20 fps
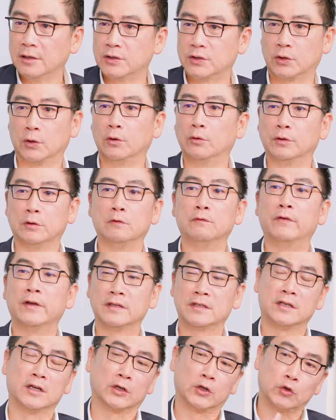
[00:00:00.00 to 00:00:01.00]
So you
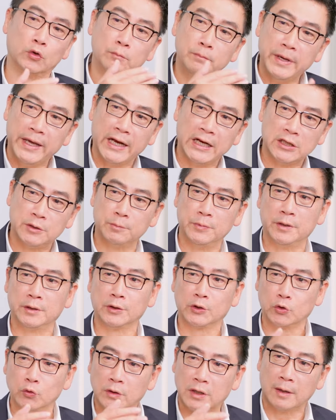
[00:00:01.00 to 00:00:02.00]
invest a good
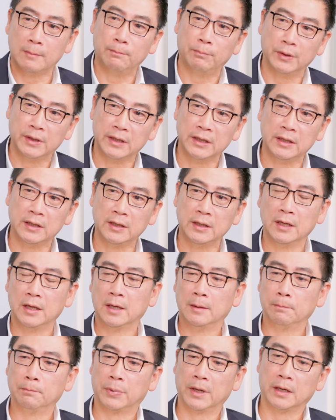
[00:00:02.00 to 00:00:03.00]
management, good company,
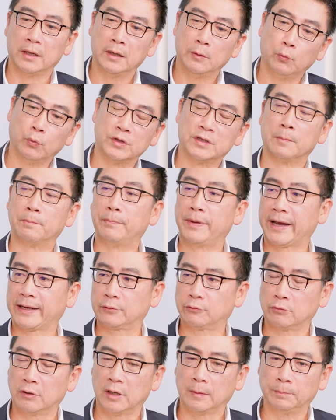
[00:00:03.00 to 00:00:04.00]
but with a
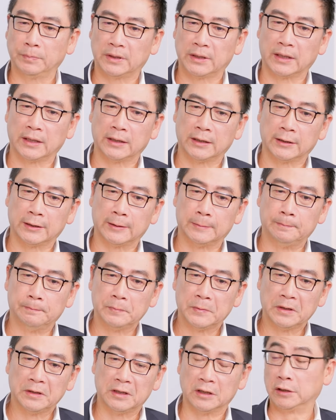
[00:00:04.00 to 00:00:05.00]
backdrop that
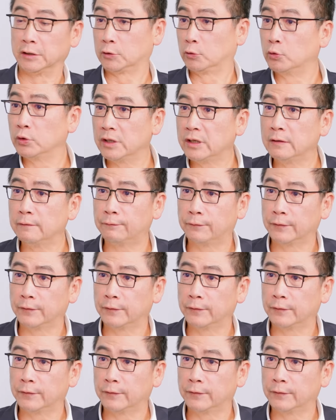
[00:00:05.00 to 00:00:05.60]
the liquidity